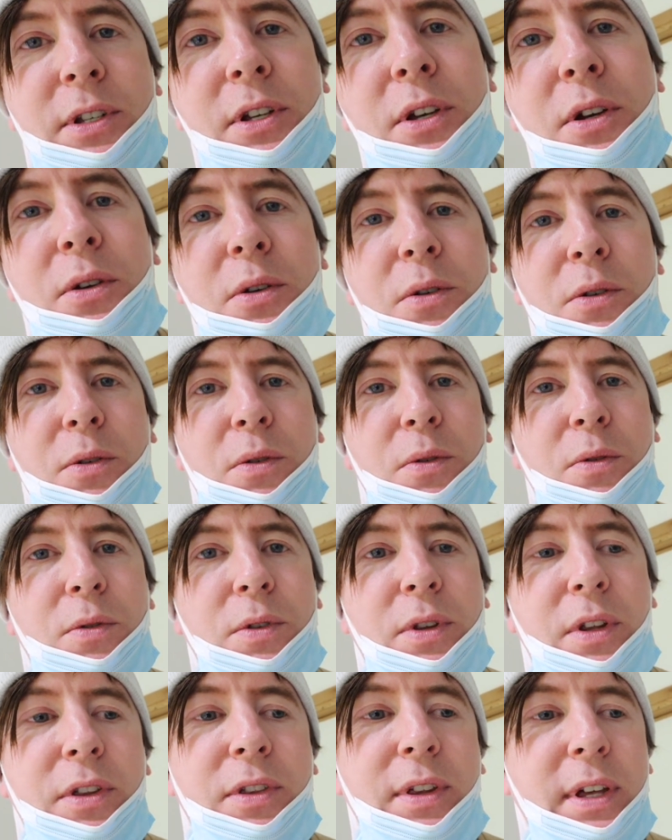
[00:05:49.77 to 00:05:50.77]

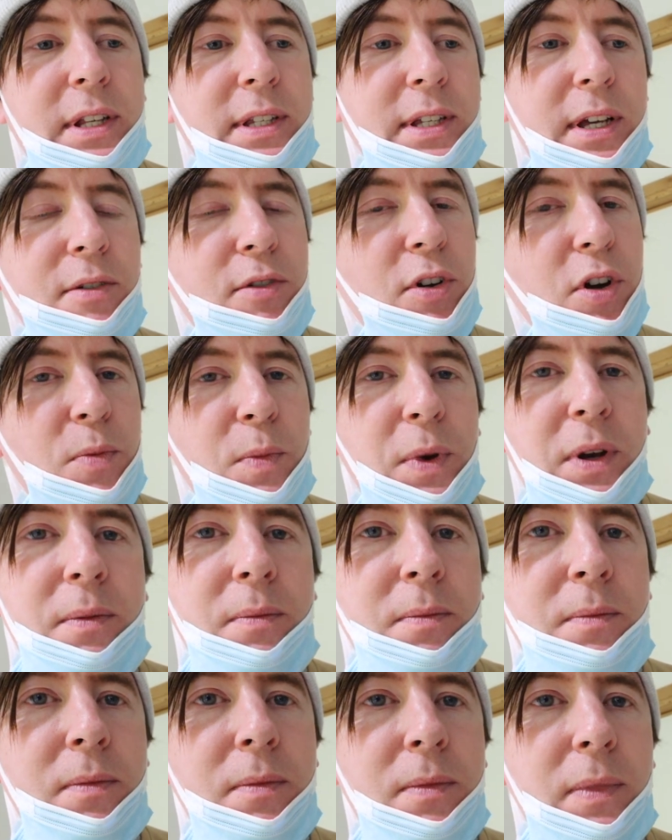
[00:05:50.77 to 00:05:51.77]
to the theatre room
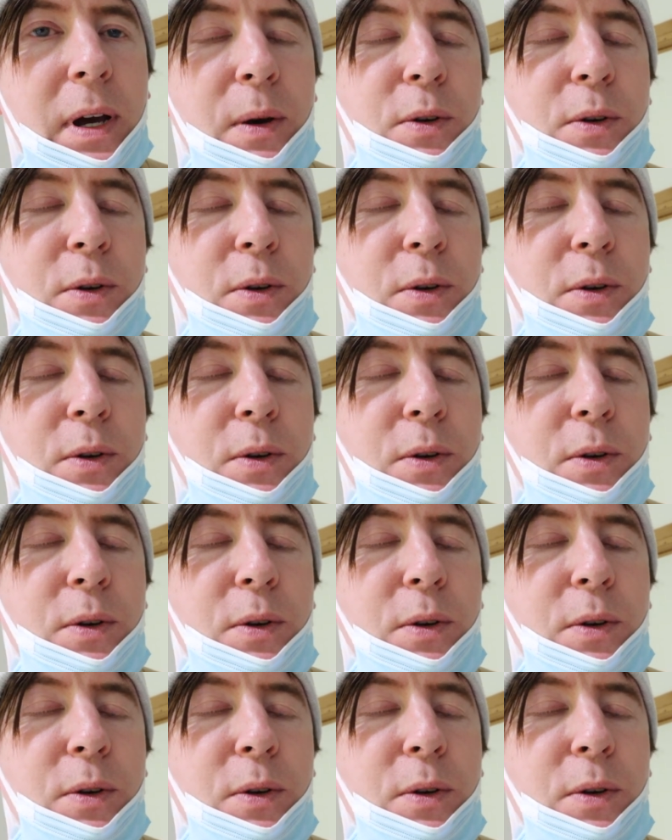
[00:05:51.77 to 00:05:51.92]
and